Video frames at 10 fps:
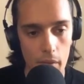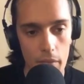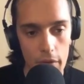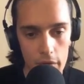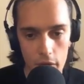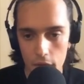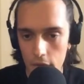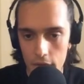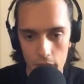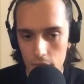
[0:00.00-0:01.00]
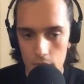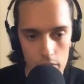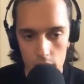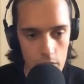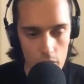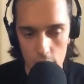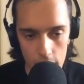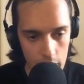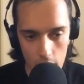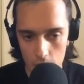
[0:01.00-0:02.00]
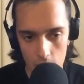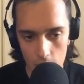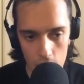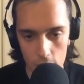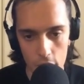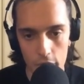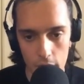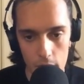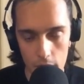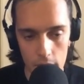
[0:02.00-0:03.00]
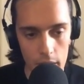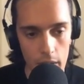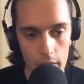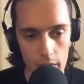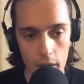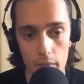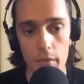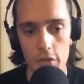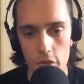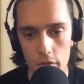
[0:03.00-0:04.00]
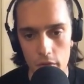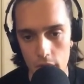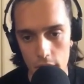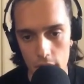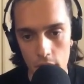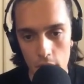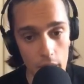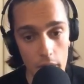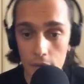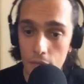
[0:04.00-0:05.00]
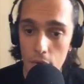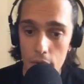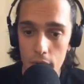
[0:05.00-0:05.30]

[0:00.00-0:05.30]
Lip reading: this cutting down the risk along your timeline, as I have mentioned earlier, is very